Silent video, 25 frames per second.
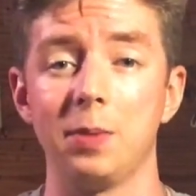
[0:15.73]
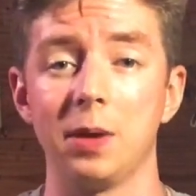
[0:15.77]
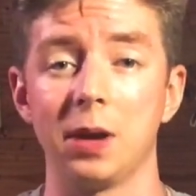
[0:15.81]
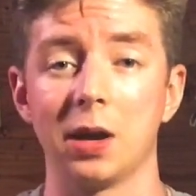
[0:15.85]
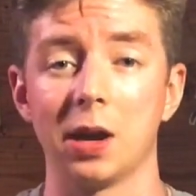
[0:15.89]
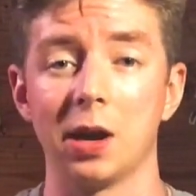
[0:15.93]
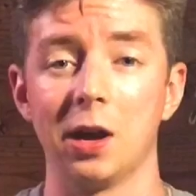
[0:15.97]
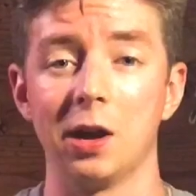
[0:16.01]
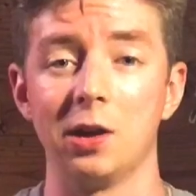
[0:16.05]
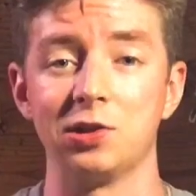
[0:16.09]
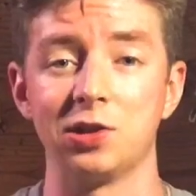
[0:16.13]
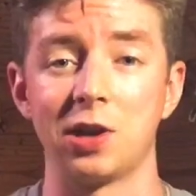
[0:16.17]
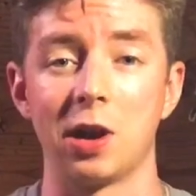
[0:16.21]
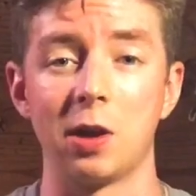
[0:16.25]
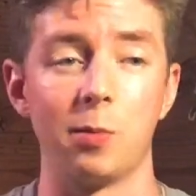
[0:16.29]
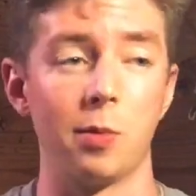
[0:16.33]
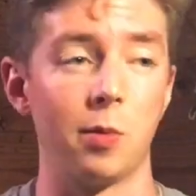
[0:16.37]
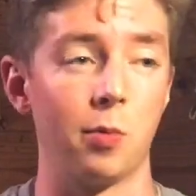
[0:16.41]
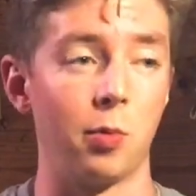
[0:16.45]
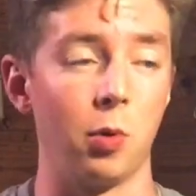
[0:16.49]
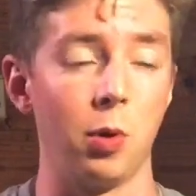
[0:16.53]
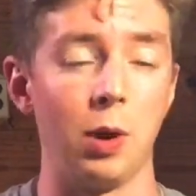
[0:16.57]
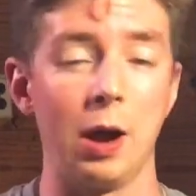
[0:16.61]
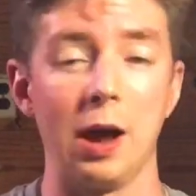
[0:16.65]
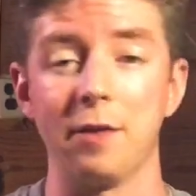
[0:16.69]
Because I
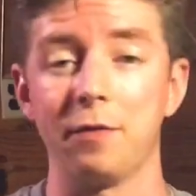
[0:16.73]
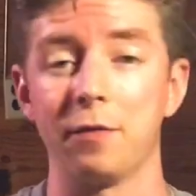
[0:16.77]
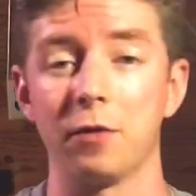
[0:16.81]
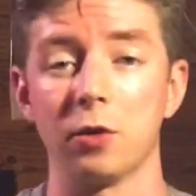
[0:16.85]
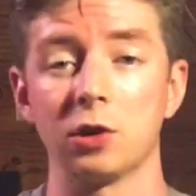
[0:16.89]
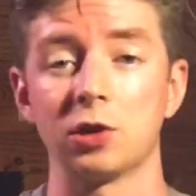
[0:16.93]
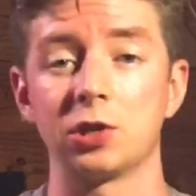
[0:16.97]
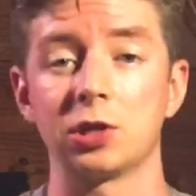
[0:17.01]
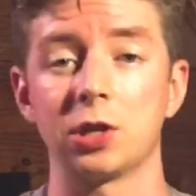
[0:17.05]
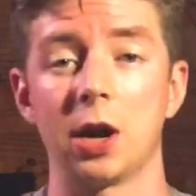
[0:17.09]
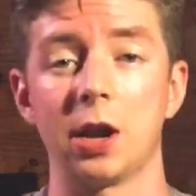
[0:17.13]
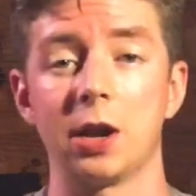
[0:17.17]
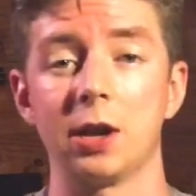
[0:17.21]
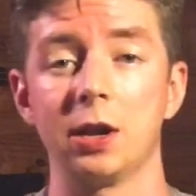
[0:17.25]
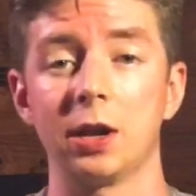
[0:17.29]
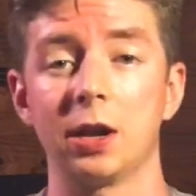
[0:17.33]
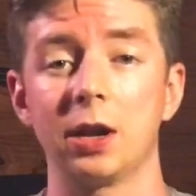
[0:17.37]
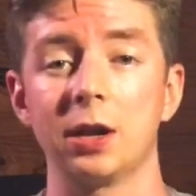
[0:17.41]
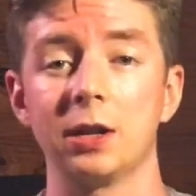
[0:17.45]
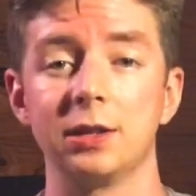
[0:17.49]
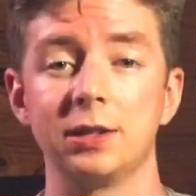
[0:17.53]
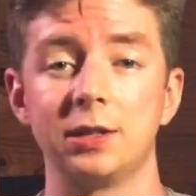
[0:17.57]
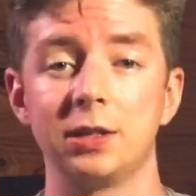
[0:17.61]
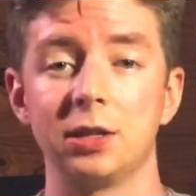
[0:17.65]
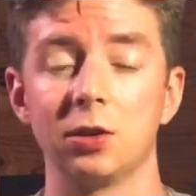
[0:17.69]
remember when I first got into
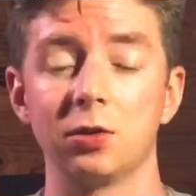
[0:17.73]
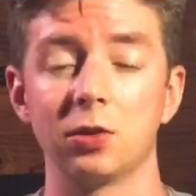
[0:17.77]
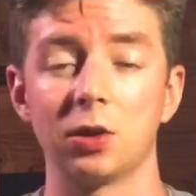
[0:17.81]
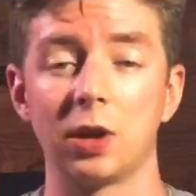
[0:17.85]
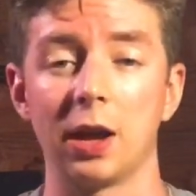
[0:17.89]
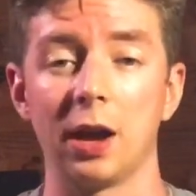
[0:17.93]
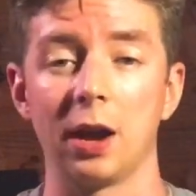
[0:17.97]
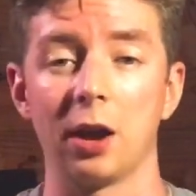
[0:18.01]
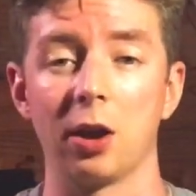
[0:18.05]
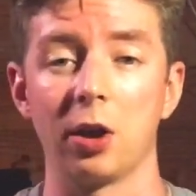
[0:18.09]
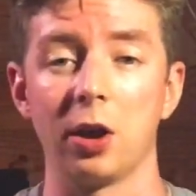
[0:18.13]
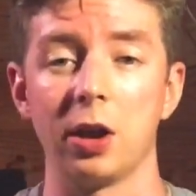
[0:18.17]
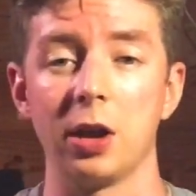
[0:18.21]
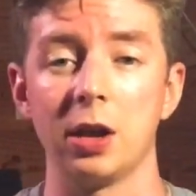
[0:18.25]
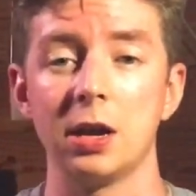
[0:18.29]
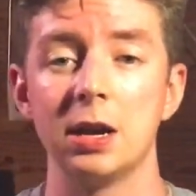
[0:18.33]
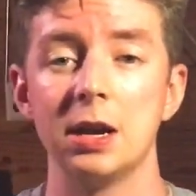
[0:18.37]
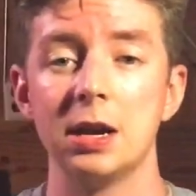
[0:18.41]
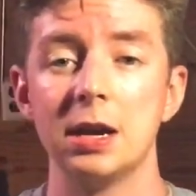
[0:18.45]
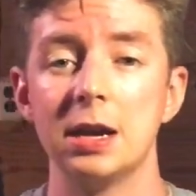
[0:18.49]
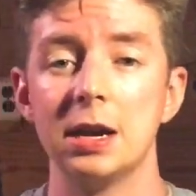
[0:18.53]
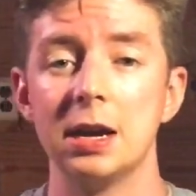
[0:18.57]
concealed carry,